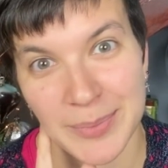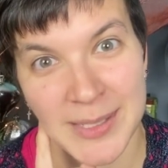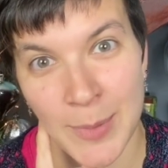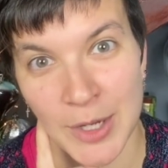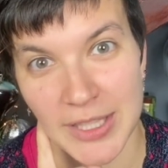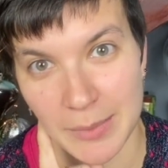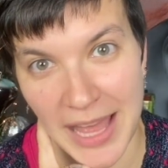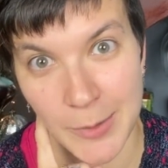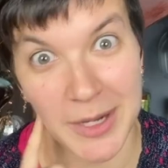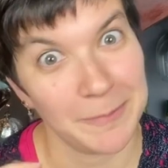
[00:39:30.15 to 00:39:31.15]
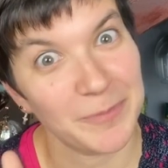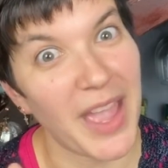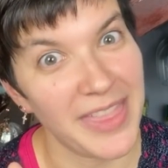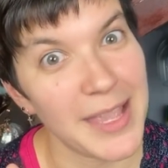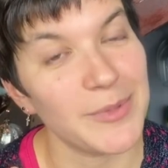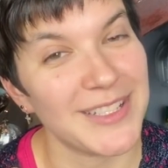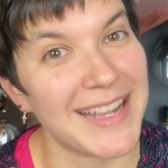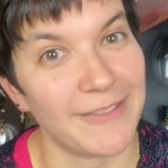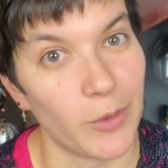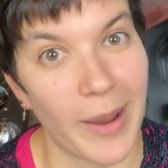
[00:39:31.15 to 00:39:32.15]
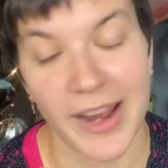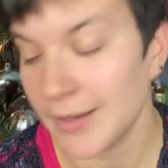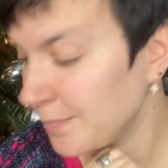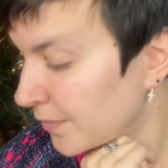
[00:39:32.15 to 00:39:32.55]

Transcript: sparkly black one. I think I'm just gonna have to wear it.